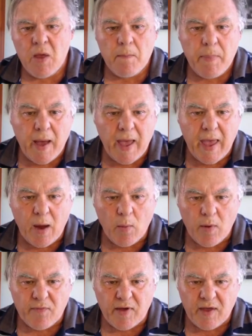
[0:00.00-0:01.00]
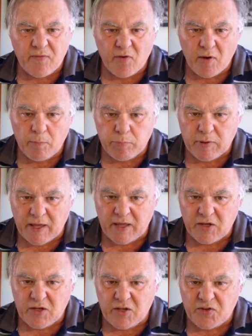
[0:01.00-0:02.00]
But however, if I
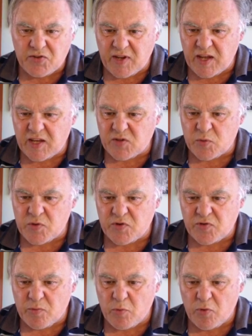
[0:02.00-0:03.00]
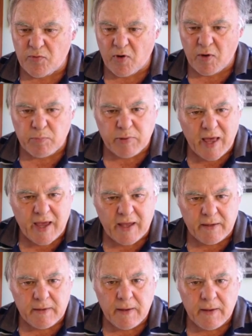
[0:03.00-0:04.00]
play e6, which is the move I played,